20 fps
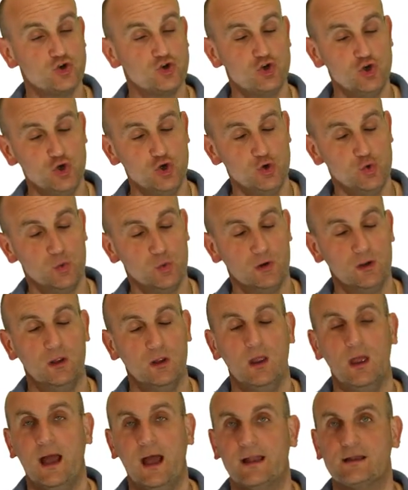2.
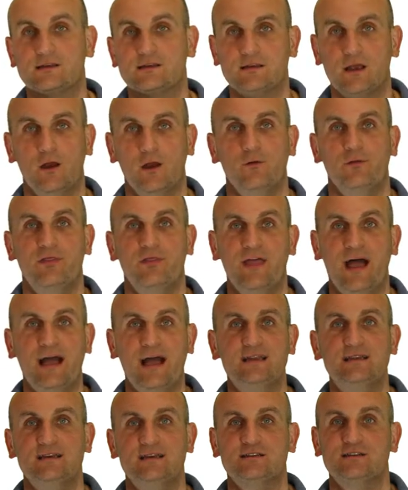And so
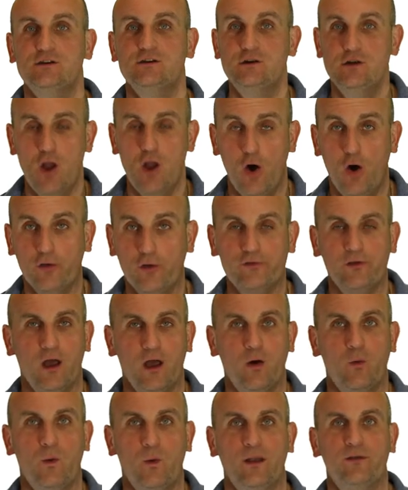that is not
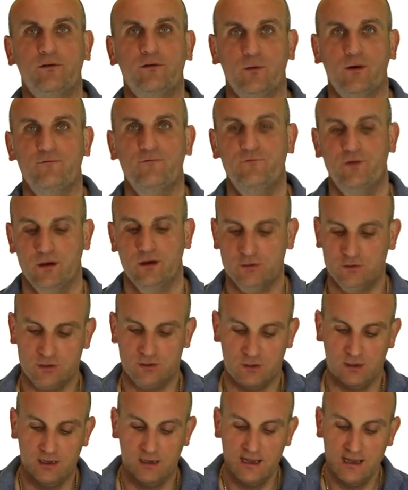a one-to-one
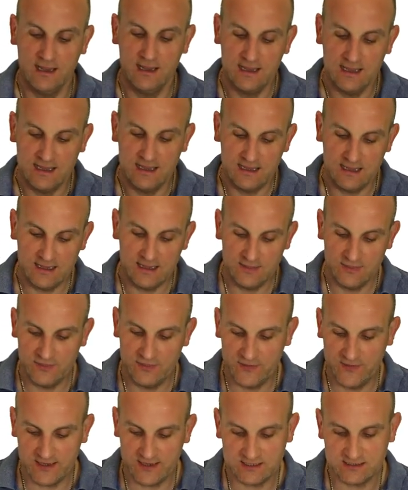function.
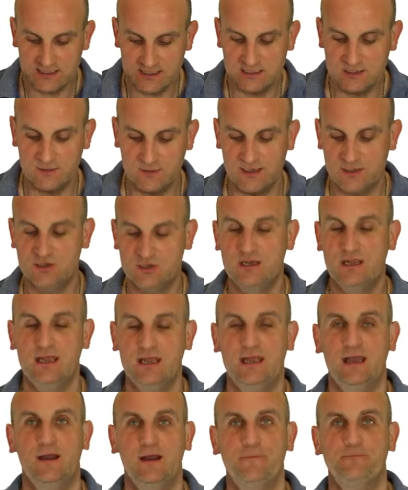This situation
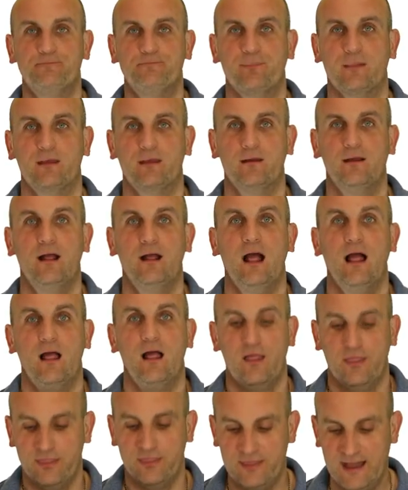here,
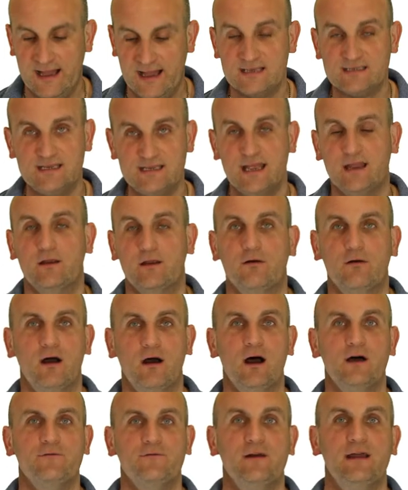that second
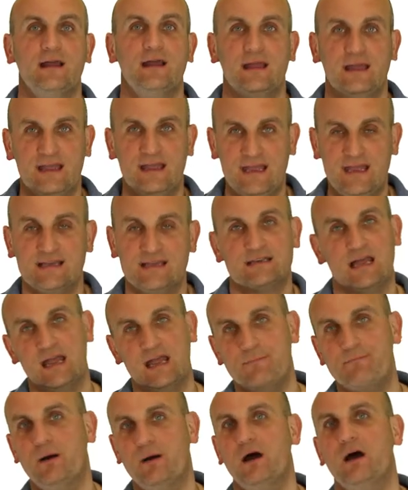graph, is
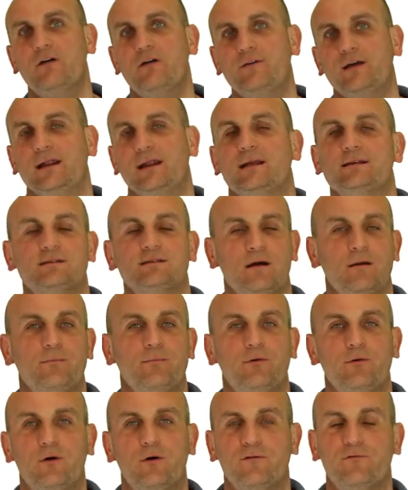a perfect
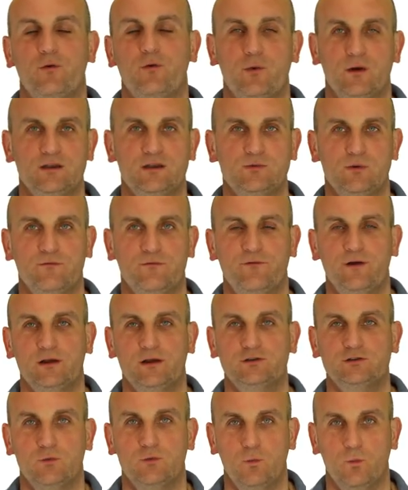example of a one-to-one
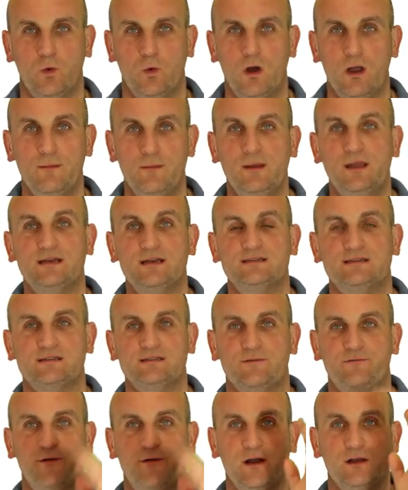function. Why? Because
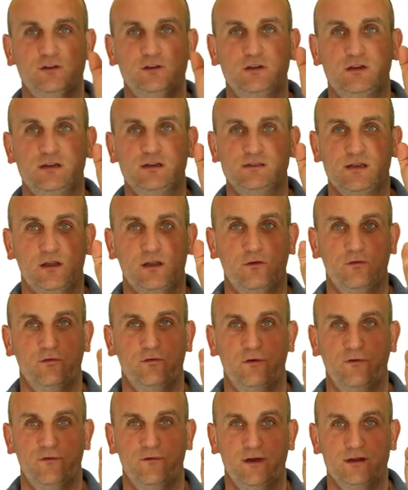it's a function because I can
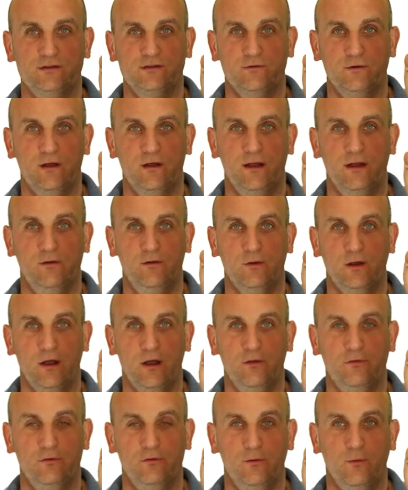draw a vertical line and it'll
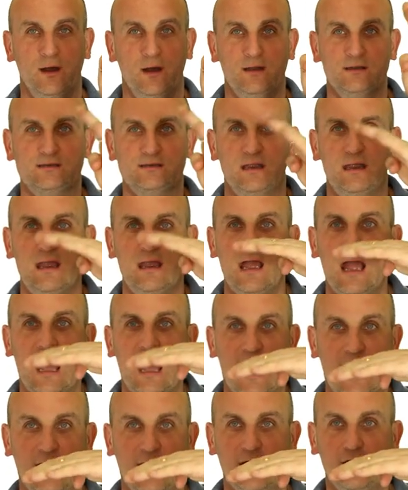go through once,
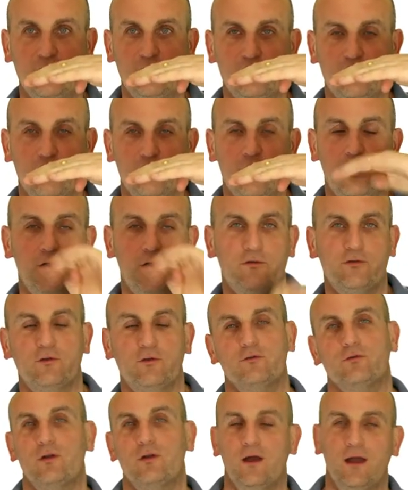and I can draw a
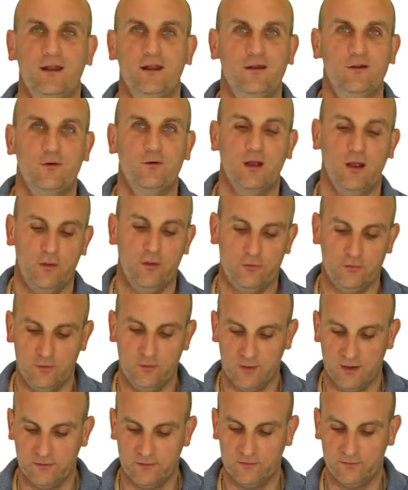horizontal line and it'll go through
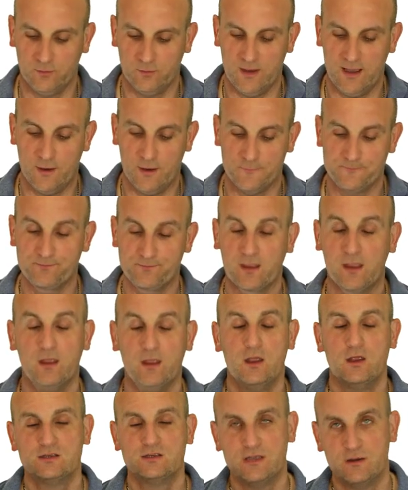once as well.
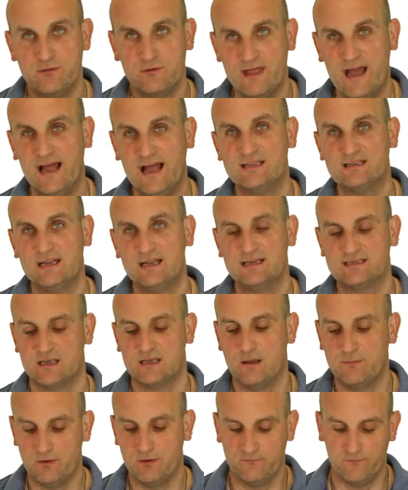So that's an
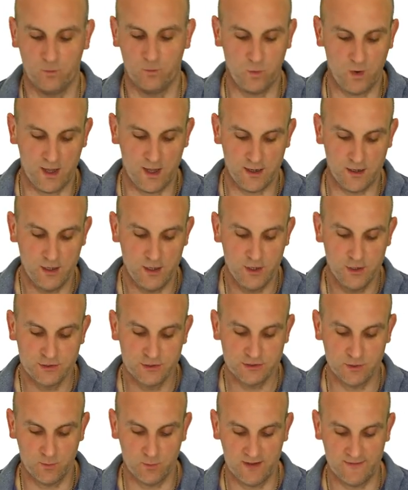example of a
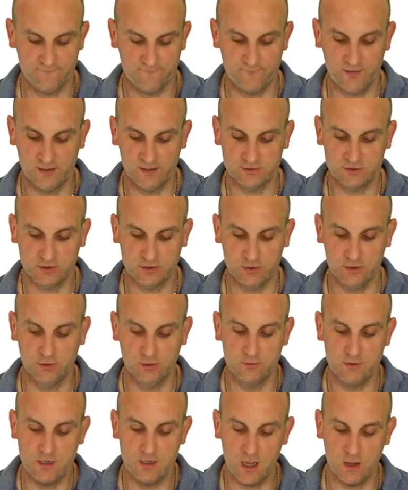one-to-one function.
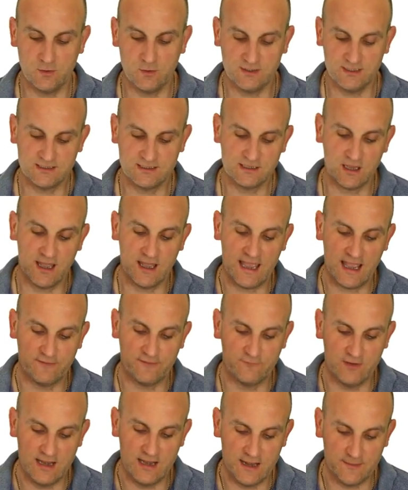You'll notice I
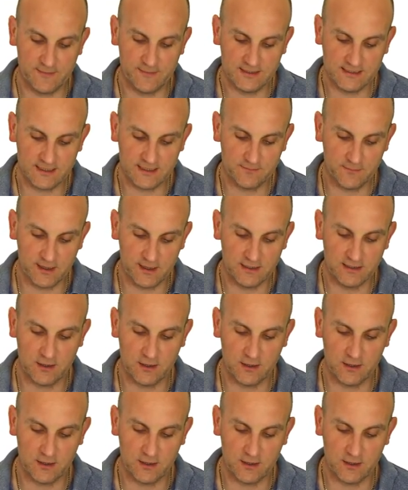have limited my